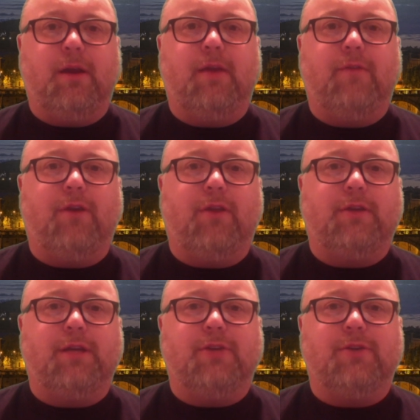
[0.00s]
any of your other
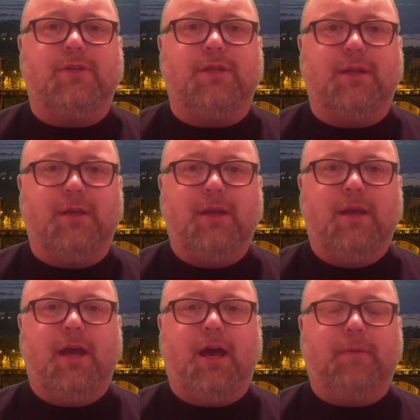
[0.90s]
teachers to
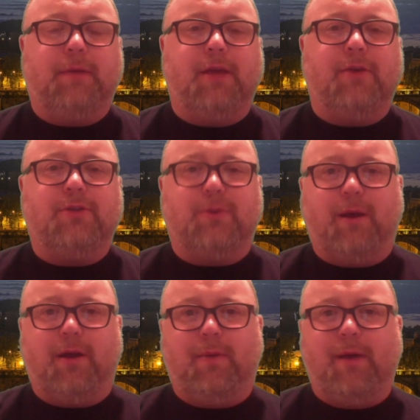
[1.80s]
help get you
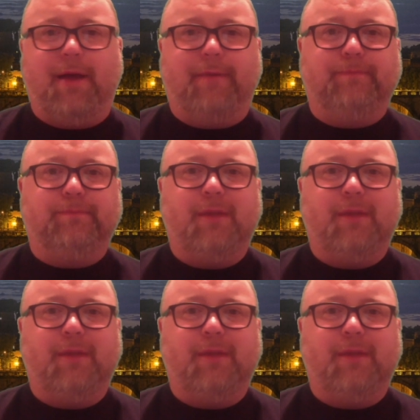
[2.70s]
squared away.